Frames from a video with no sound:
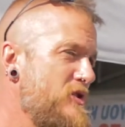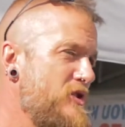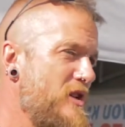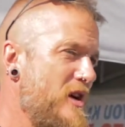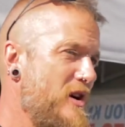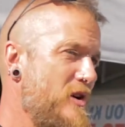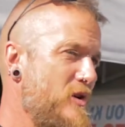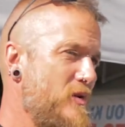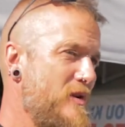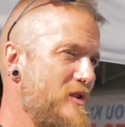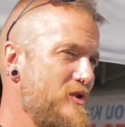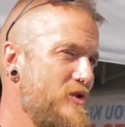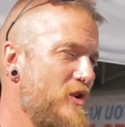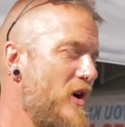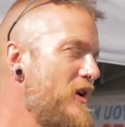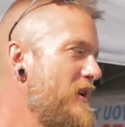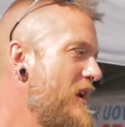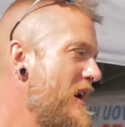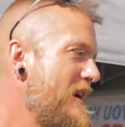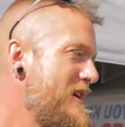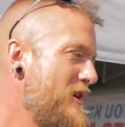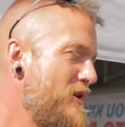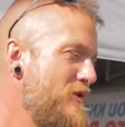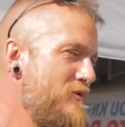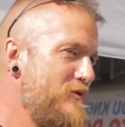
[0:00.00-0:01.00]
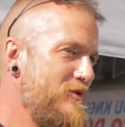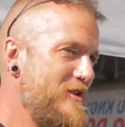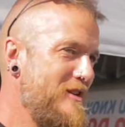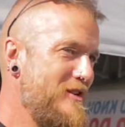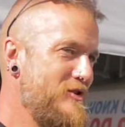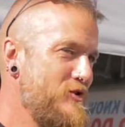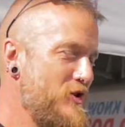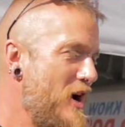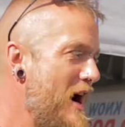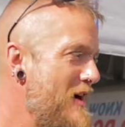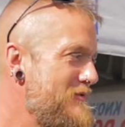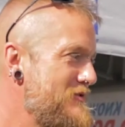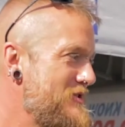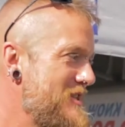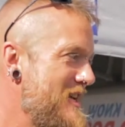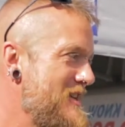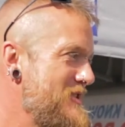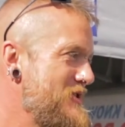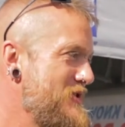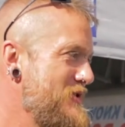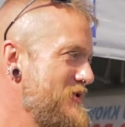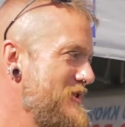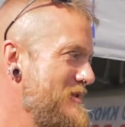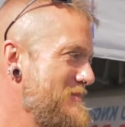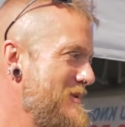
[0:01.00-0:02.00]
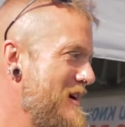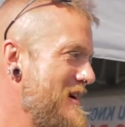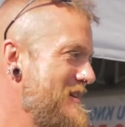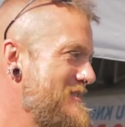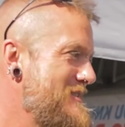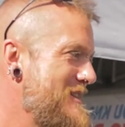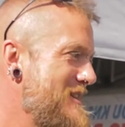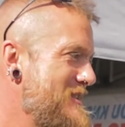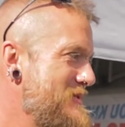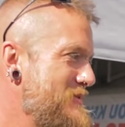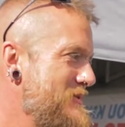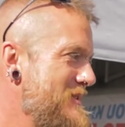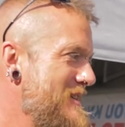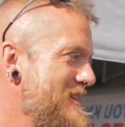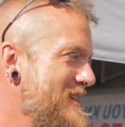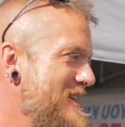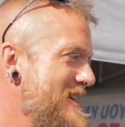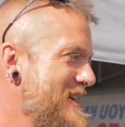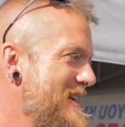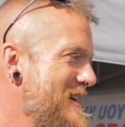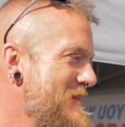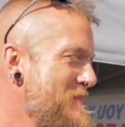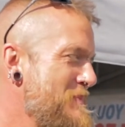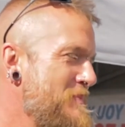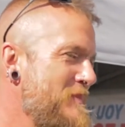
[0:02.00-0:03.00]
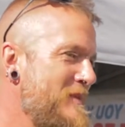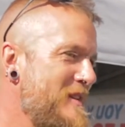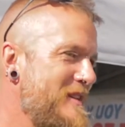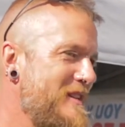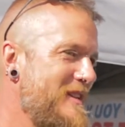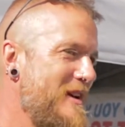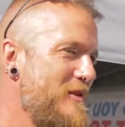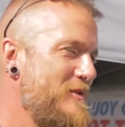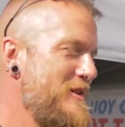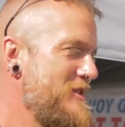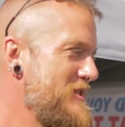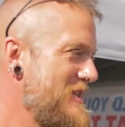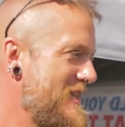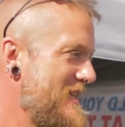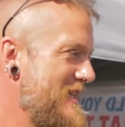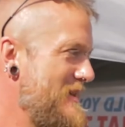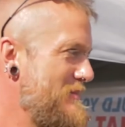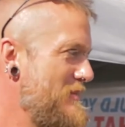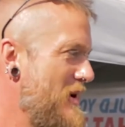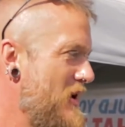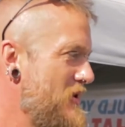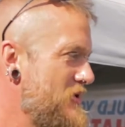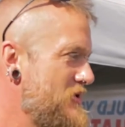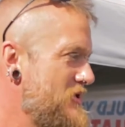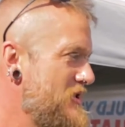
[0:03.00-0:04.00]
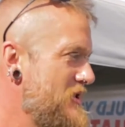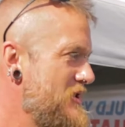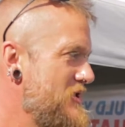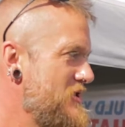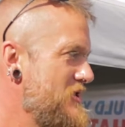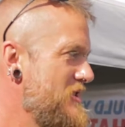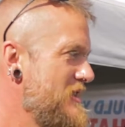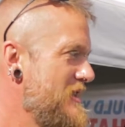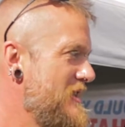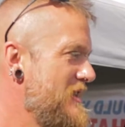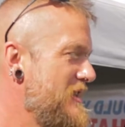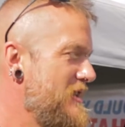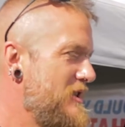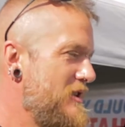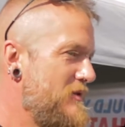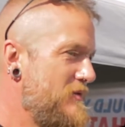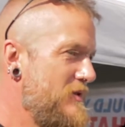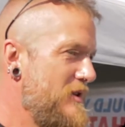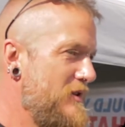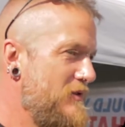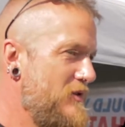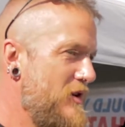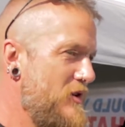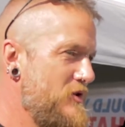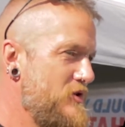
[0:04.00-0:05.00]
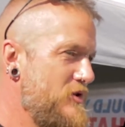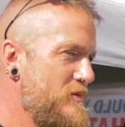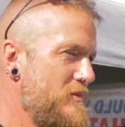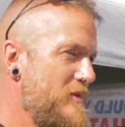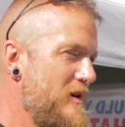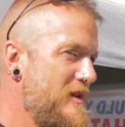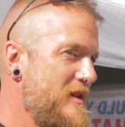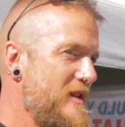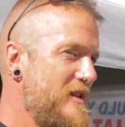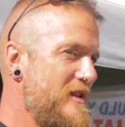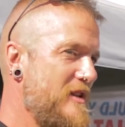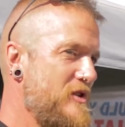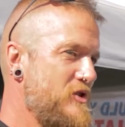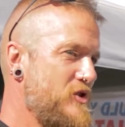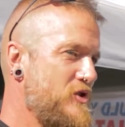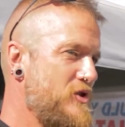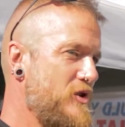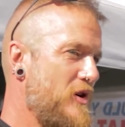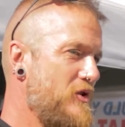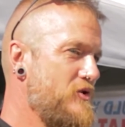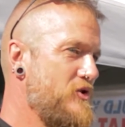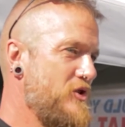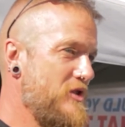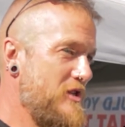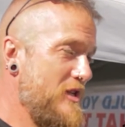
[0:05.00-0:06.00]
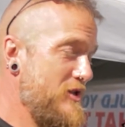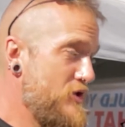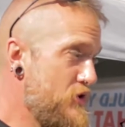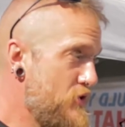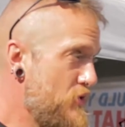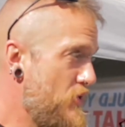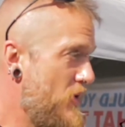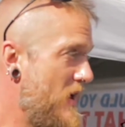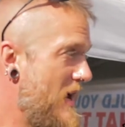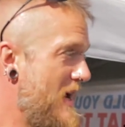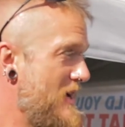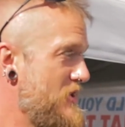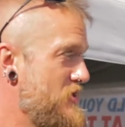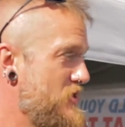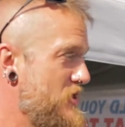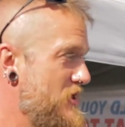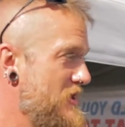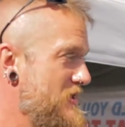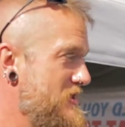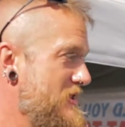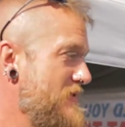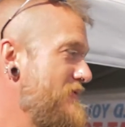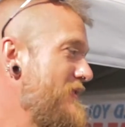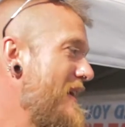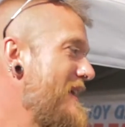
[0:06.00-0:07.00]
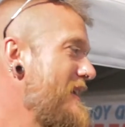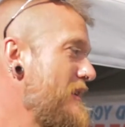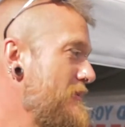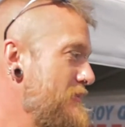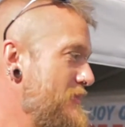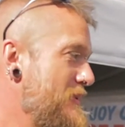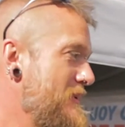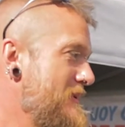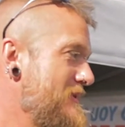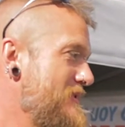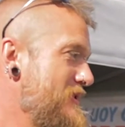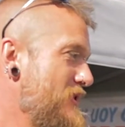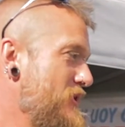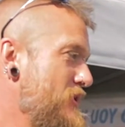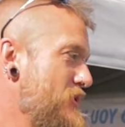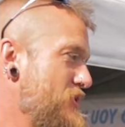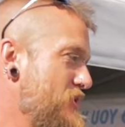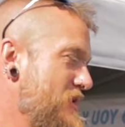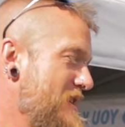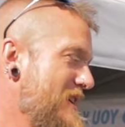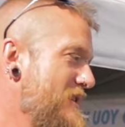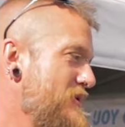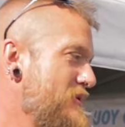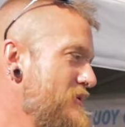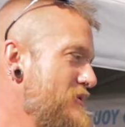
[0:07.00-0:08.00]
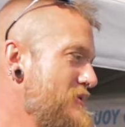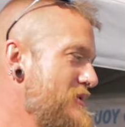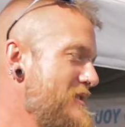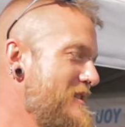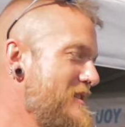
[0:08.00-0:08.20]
So it's not like going for your driving test or your bike test where you're ticking boxes. You've got somebody that's consciously trying to develop your skills.